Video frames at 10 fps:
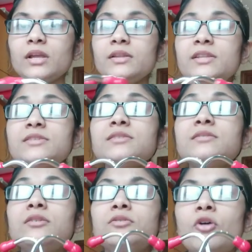this is
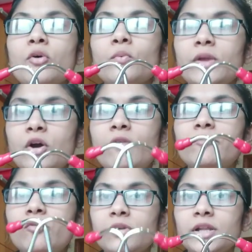the wrong way of
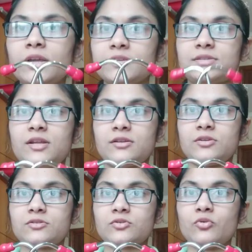holding a
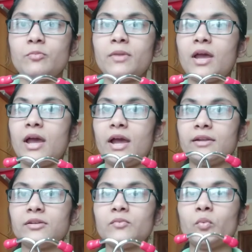stethoscope
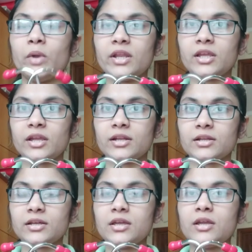and wearing it
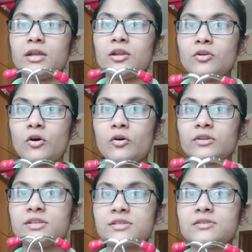in a wrong
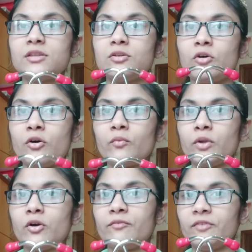this is the wrong way
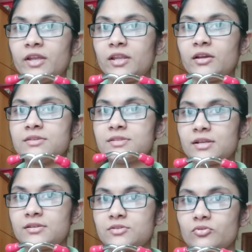of wearing a
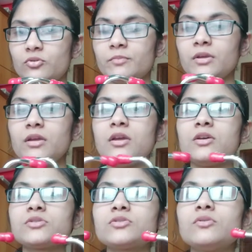stethoscope
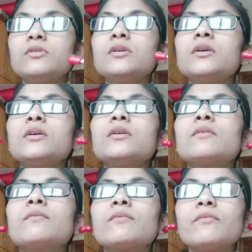so
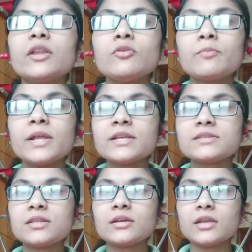when you place
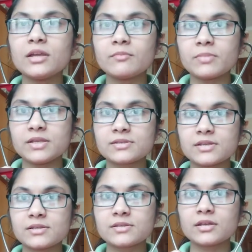the
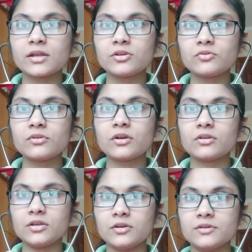earpieces into your
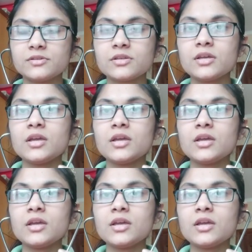ears,